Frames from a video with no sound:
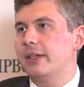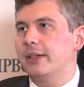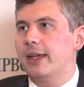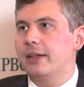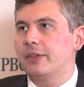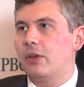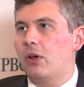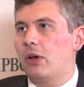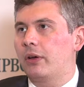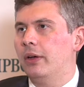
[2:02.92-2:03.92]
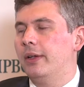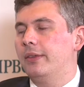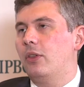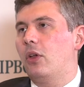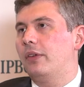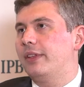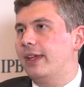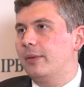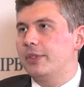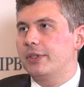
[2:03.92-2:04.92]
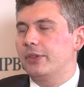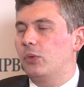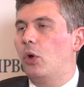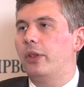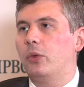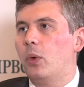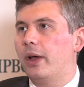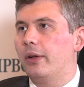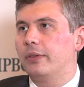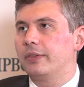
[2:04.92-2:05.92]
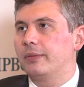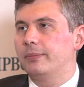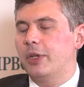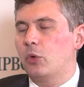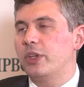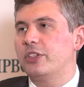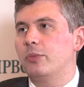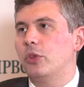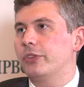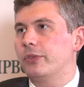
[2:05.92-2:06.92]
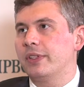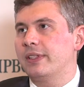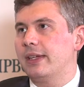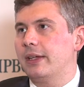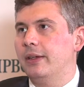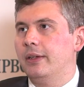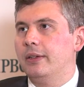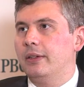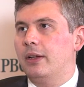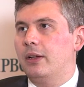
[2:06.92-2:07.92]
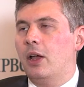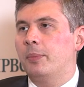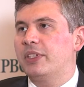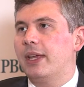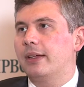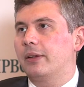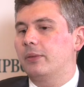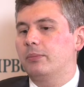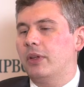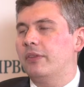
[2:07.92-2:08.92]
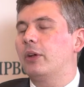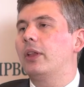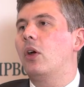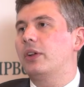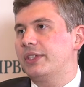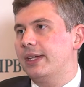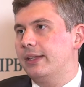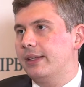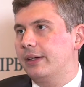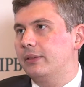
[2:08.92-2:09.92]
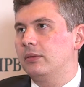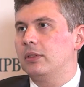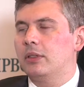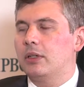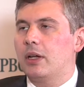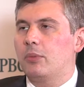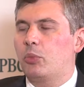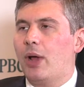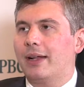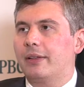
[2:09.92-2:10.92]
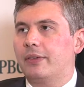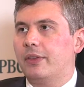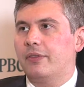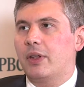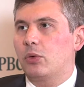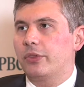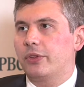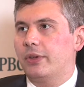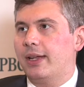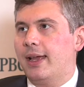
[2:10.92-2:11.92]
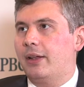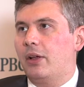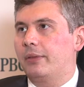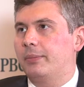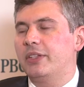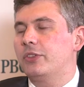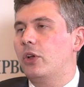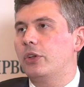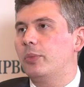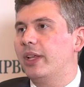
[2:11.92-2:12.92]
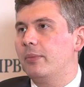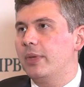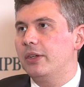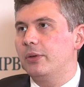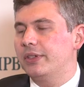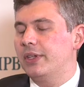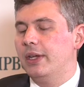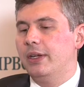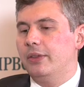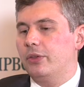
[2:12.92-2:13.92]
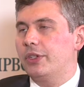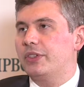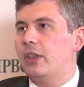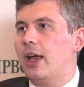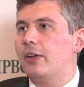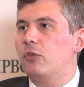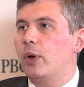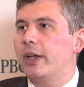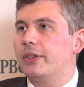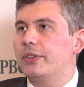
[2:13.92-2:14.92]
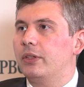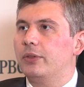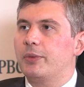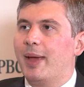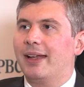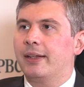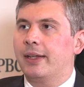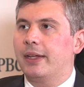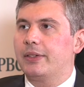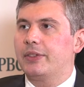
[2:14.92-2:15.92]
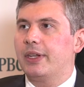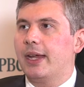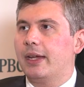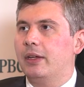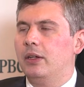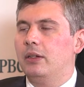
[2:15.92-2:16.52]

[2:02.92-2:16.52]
in KSR, the law of damages, 112 and reasonable certainty, upsetting a very long-standing practice that the Federal Circuit had on insolubly ambiguous. There's just a lot of ways to lose a patent case today